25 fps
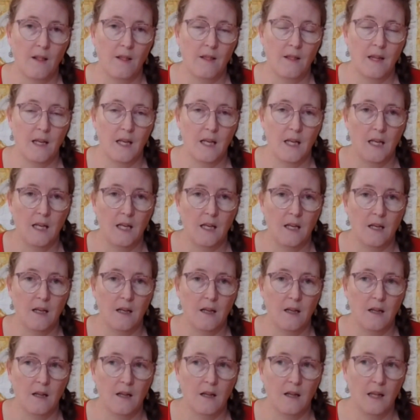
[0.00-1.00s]
The
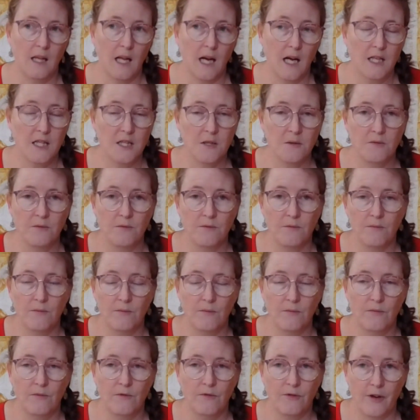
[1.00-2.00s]
larger
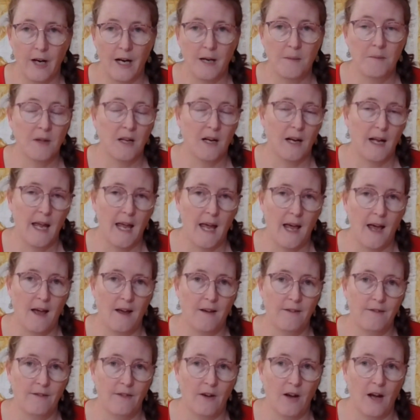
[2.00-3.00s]
frame that I
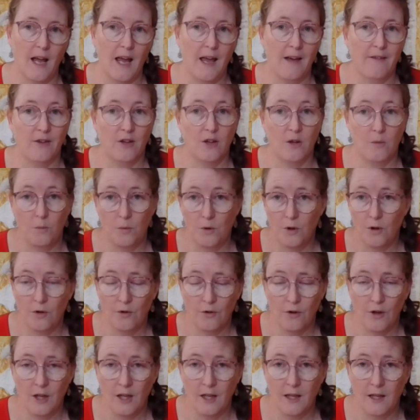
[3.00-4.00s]
have a computer
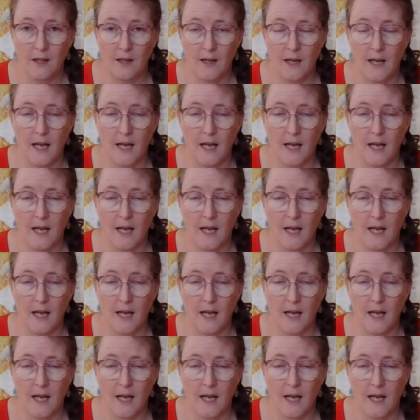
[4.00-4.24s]
on it,